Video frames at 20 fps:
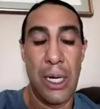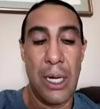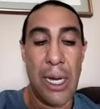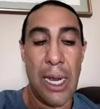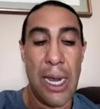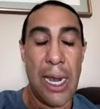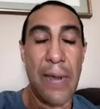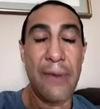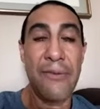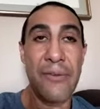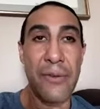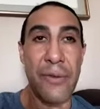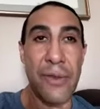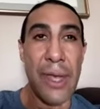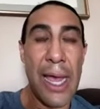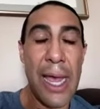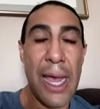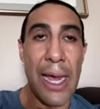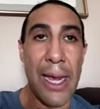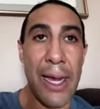After
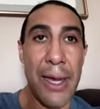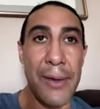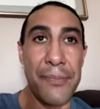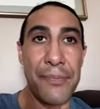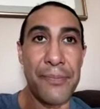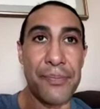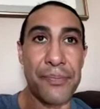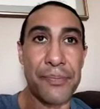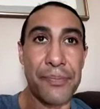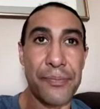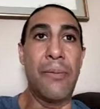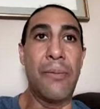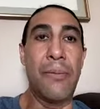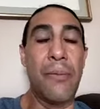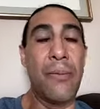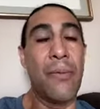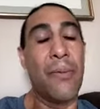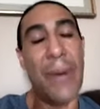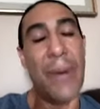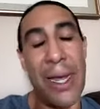that,
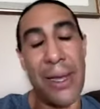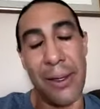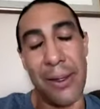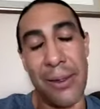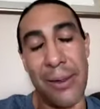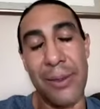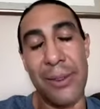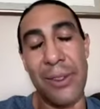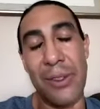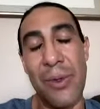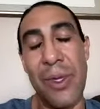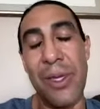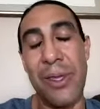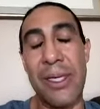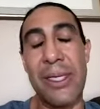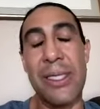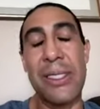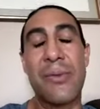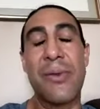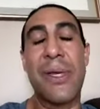by doing
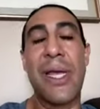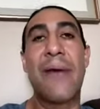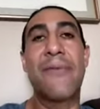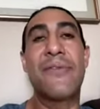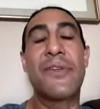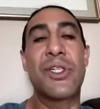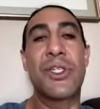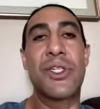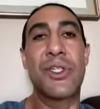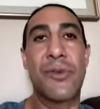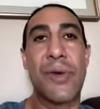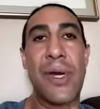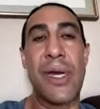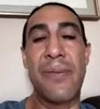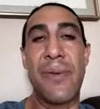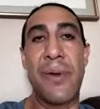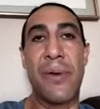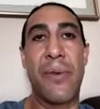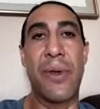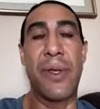this, we have to
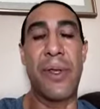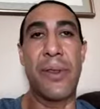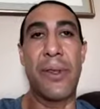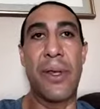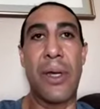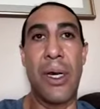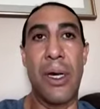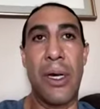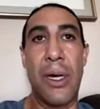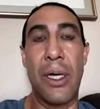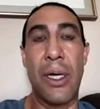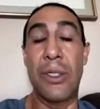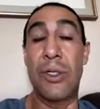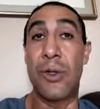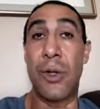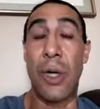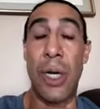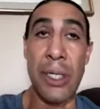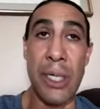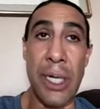scrape it with a
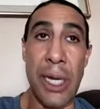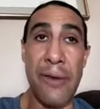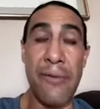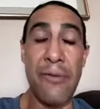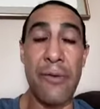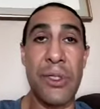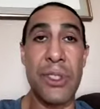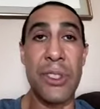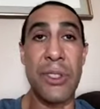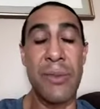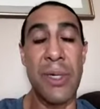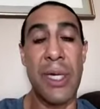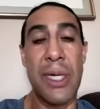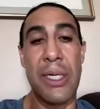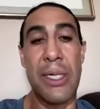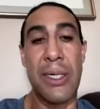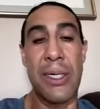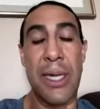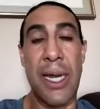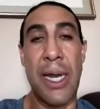draw knife or some
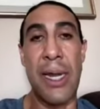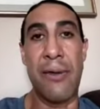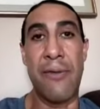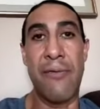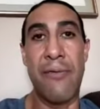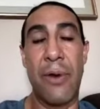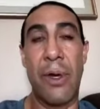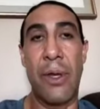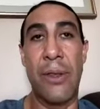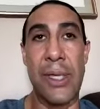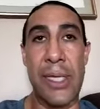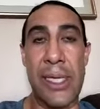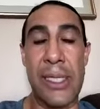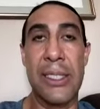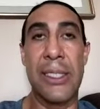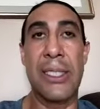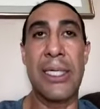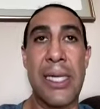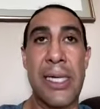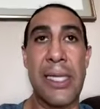kind of knife on the
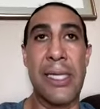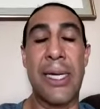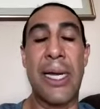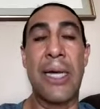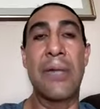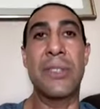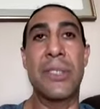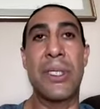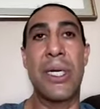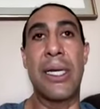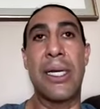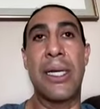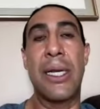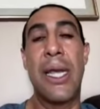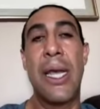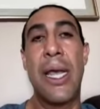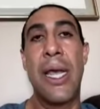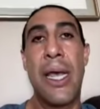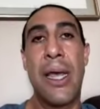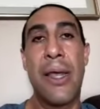inside and outside,
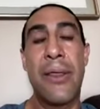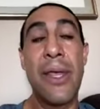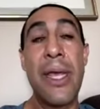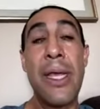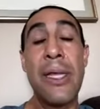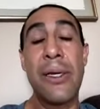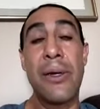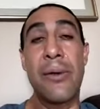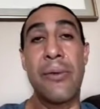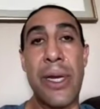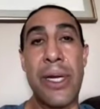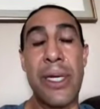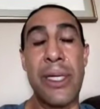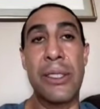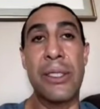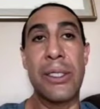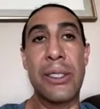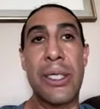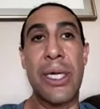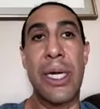and then you're ready
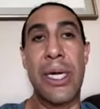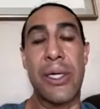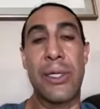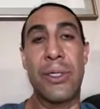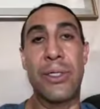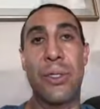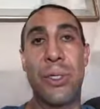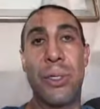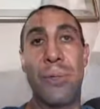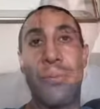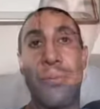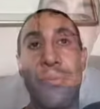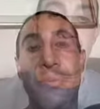to tie your drum.